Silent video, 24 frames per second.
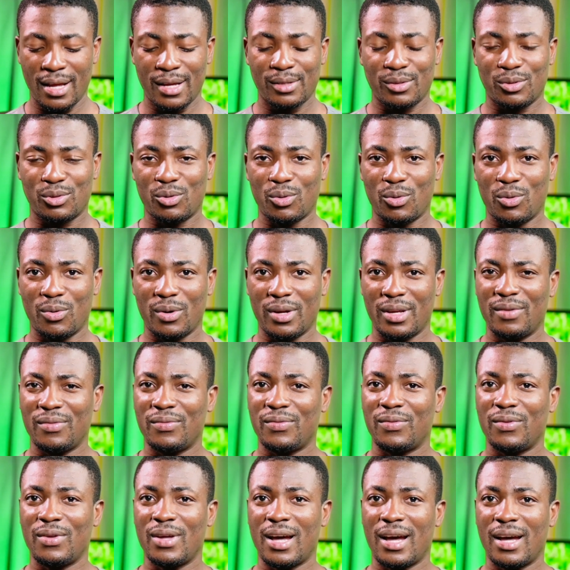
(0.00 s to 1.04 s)
So
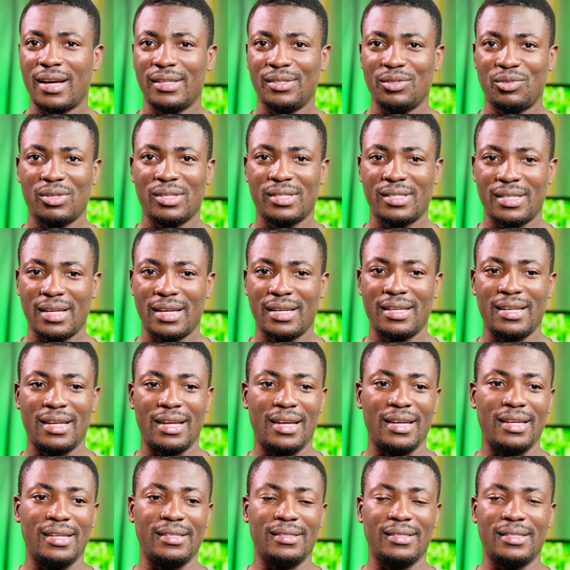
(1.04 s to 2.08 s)
if you are interested
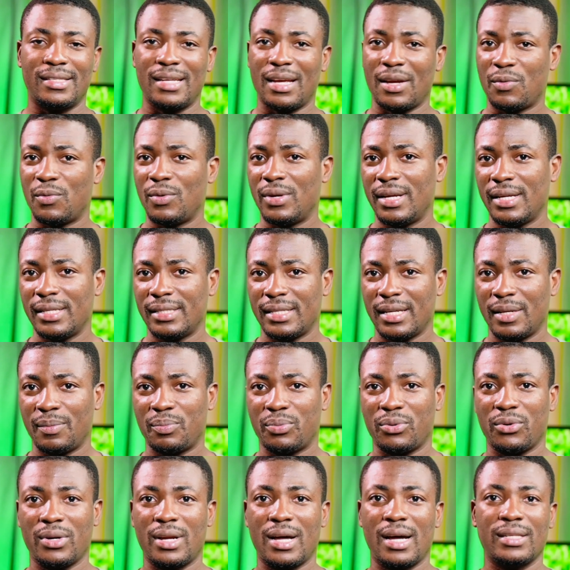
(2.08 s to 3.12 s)
in tech related
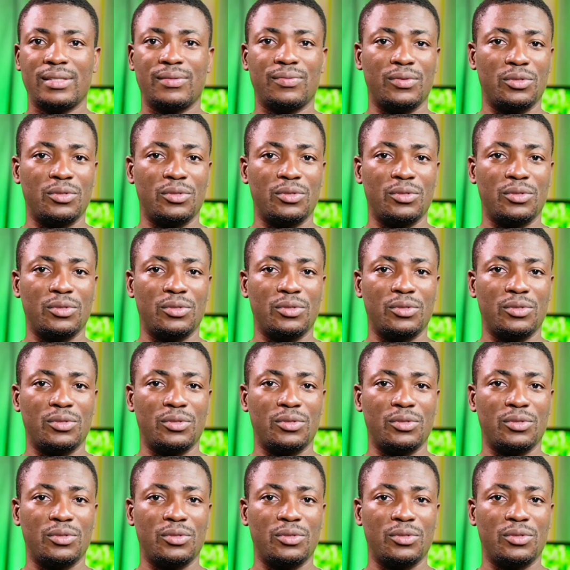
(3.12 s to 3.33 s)
products,